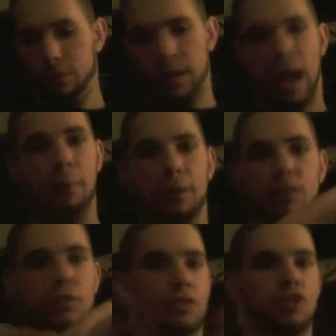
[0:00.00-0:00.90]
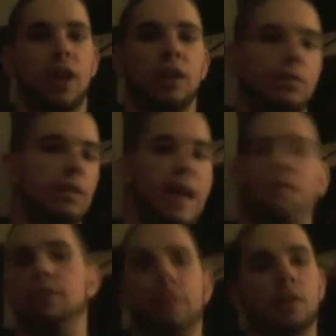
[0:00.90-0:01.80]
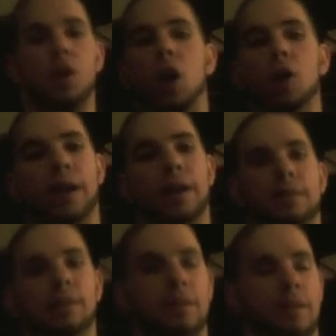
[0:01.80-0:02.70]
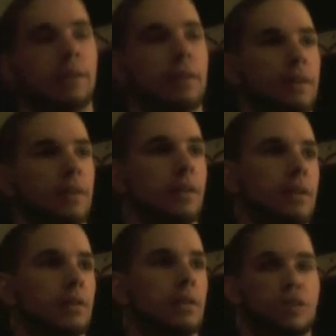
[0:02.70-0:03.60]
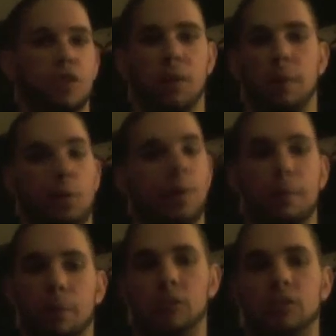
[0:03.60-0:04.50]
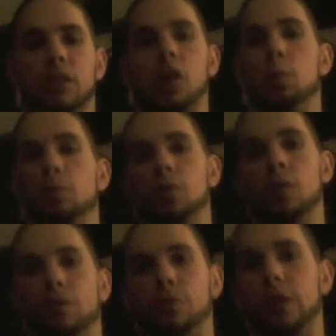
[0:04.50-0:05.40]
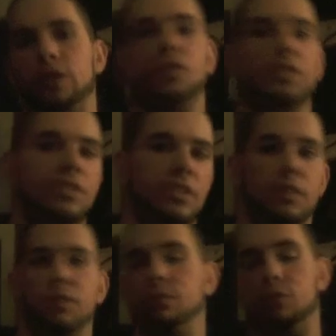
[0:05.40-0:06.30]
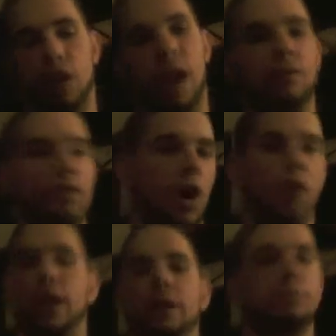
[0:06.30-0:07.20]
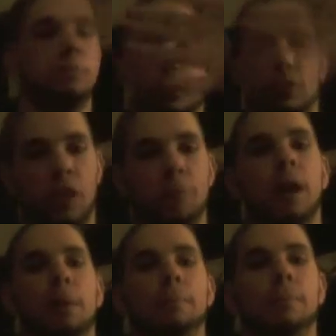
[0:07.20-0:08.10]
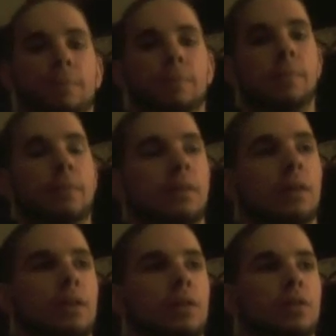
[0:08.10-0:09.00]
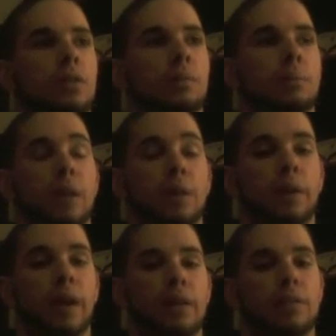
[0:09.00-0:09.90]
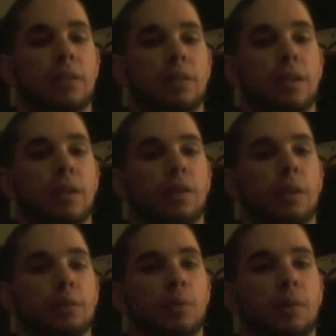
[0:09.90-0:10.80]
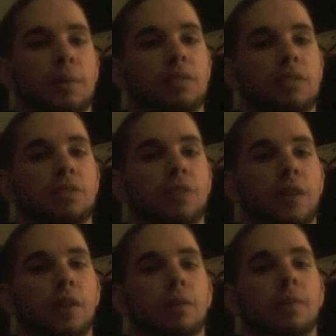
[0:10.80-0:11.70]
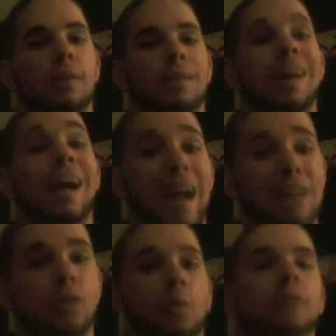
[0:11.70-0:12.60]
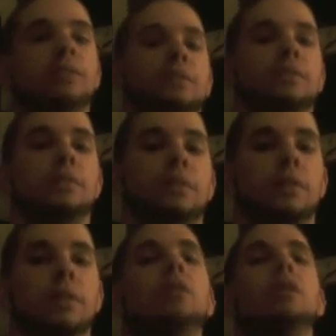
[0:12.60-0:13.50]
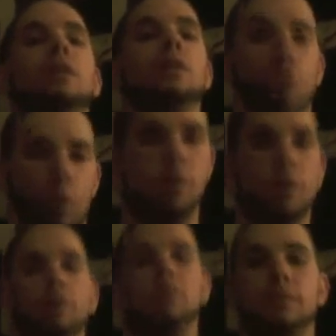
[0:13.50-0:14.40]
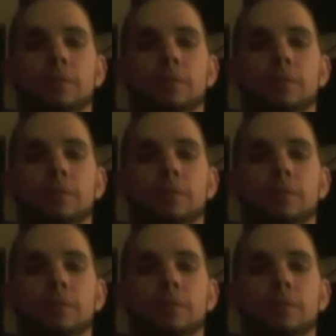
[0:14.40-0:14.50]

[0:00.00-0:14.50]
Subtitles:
Comments. Channel. Everything. All that. Let's talk about it. We got months to go before free agency season, draft, all that. It's coming up. But anyway, guys, thanks for coming 12 minutes in this video. As always, go Bills.